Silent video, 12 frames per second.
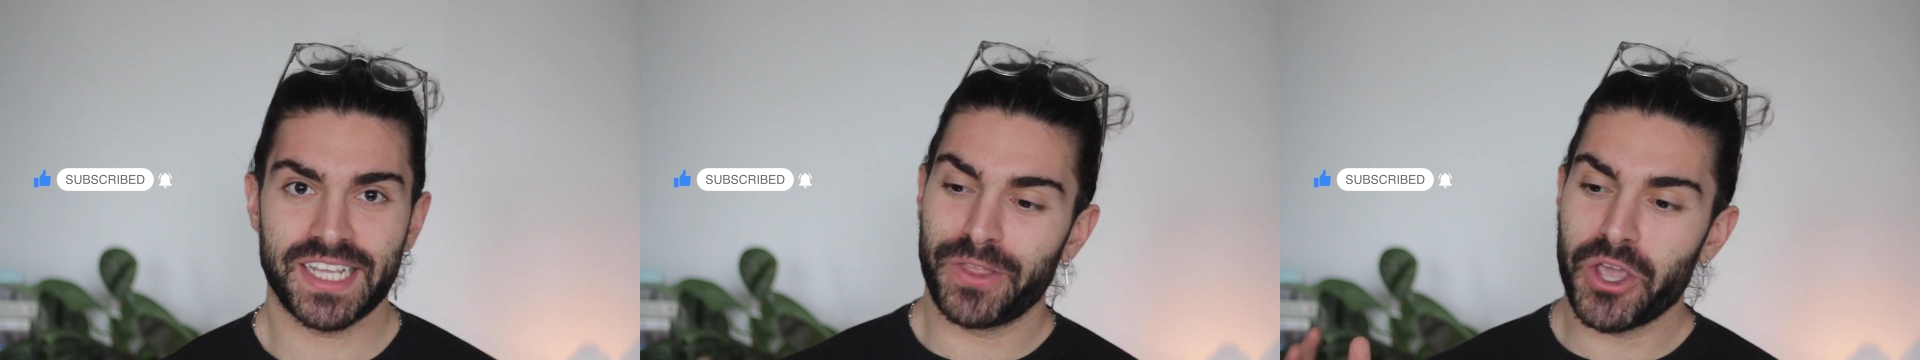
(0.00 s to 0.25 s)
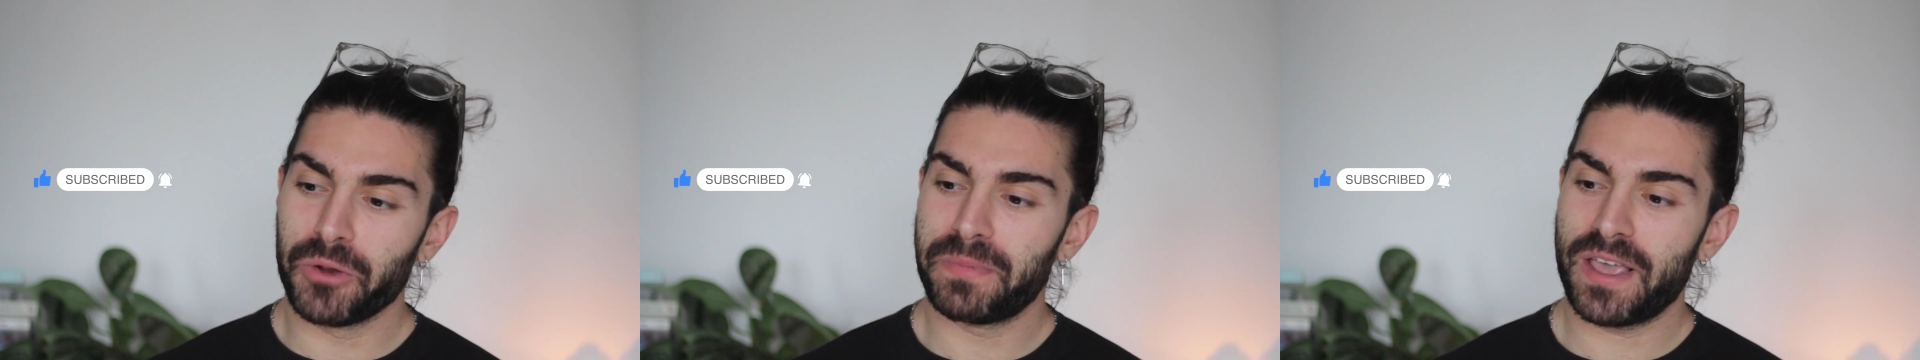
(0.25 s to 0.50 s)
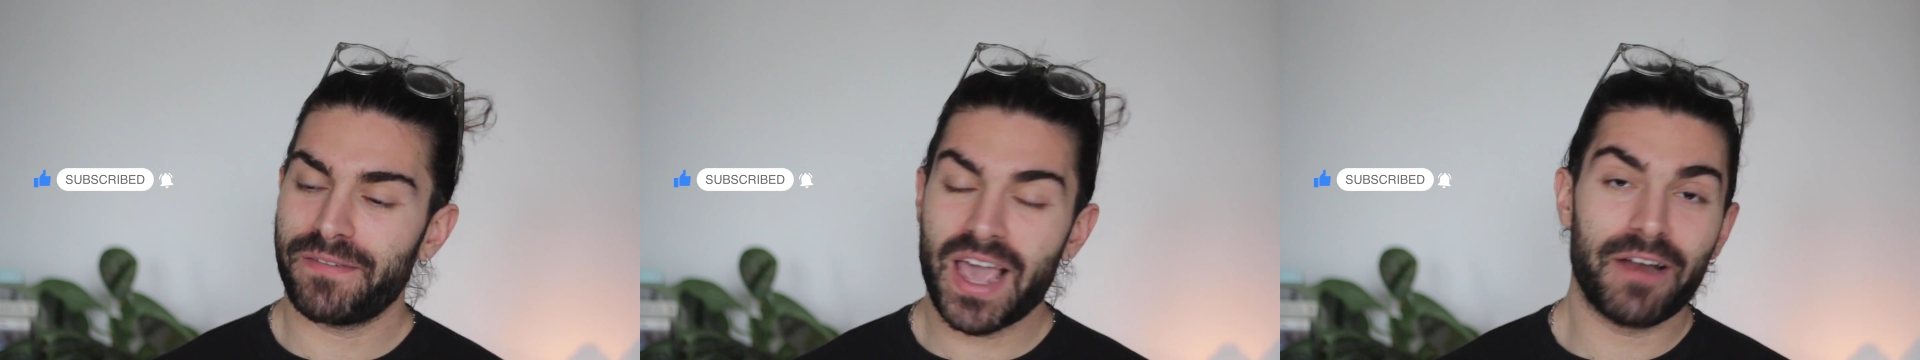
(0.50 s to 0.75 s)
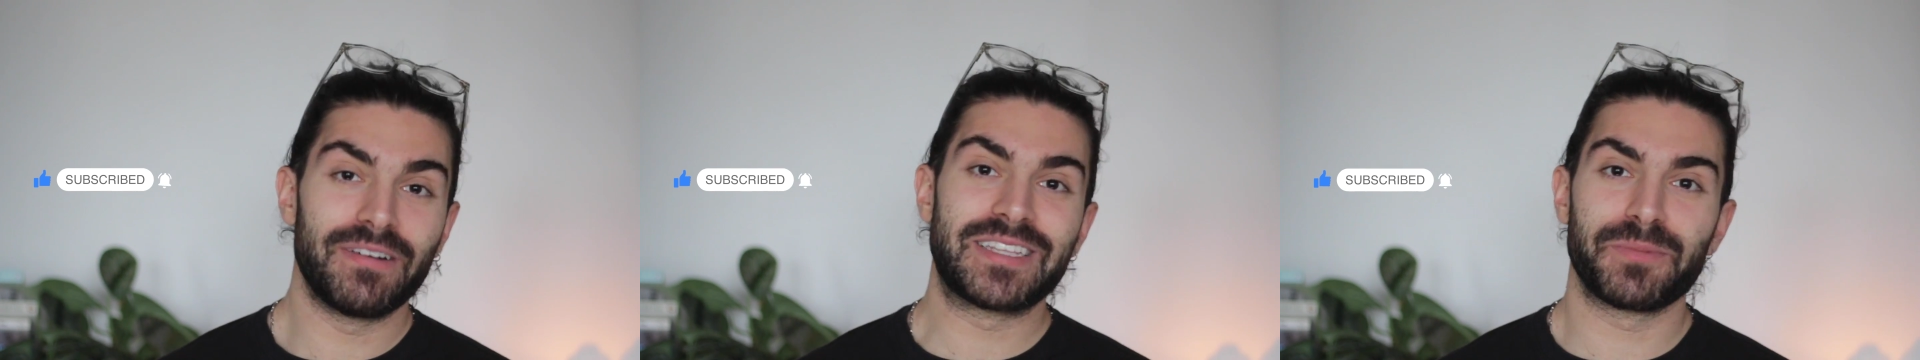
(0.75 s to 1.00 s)
For the odd bit of
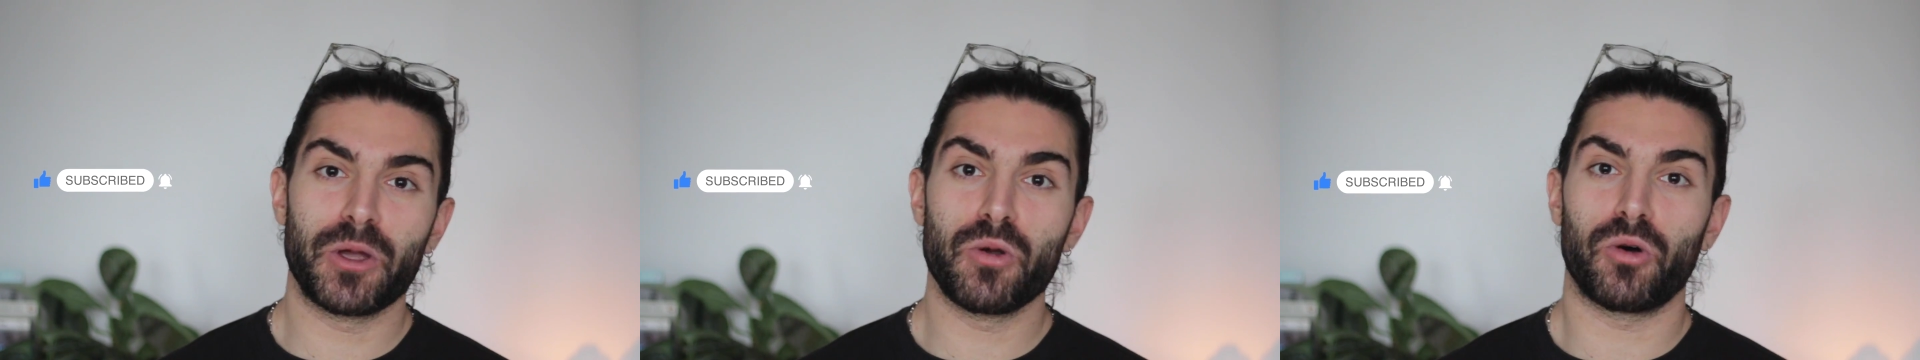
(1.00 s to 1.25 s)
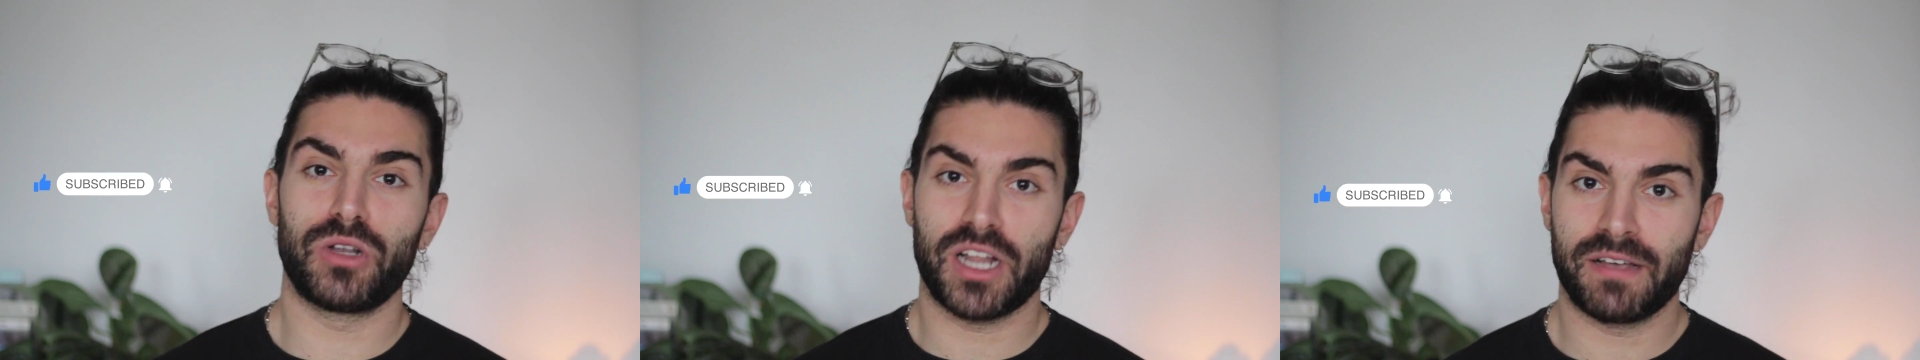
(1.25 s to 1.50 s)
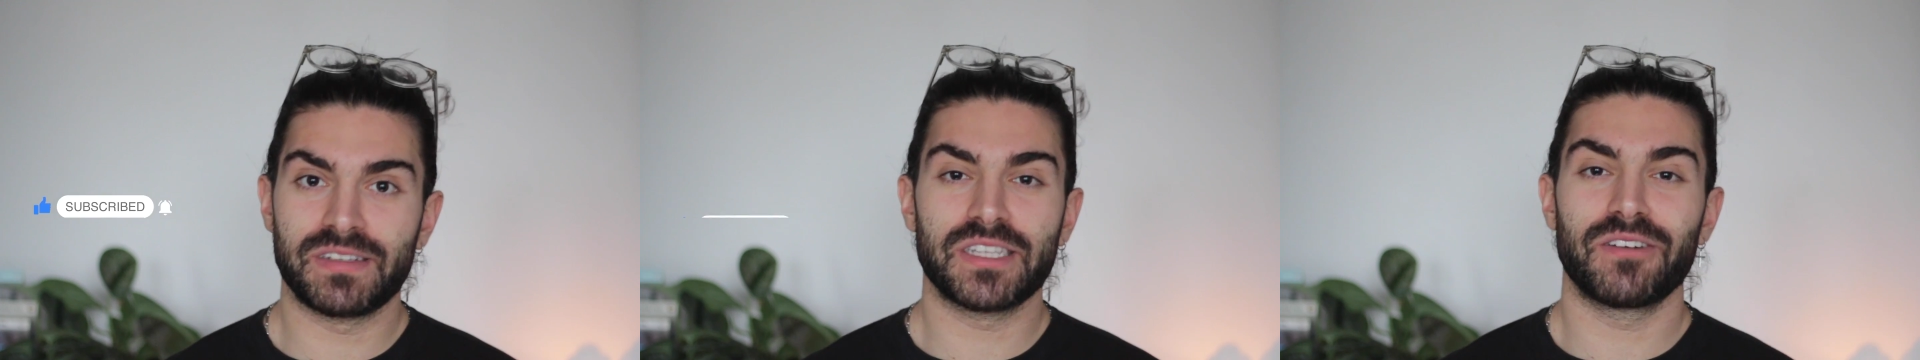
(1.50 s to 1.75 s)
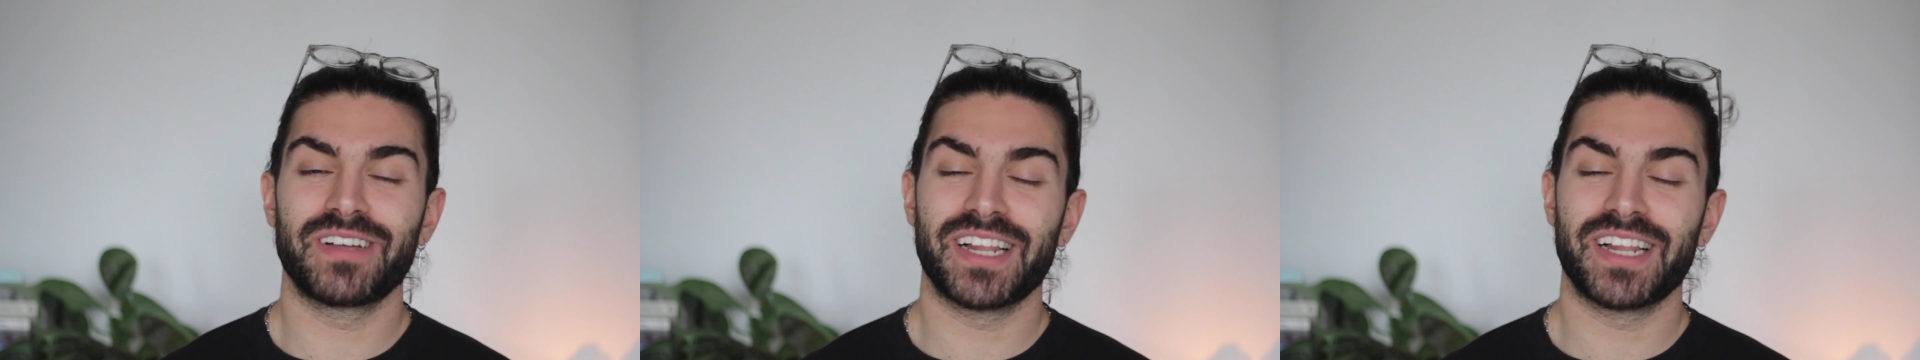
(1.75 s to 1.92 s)
hair inspo or lifestyle